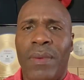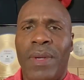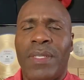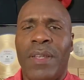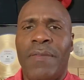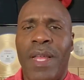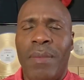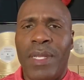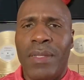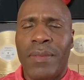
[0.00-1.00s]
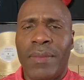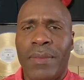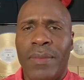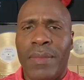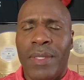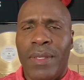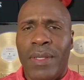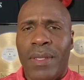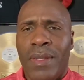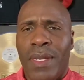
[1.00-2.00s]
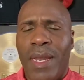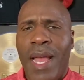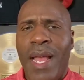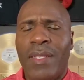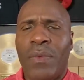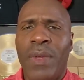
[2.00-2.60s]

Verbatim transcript: What's up, family? The last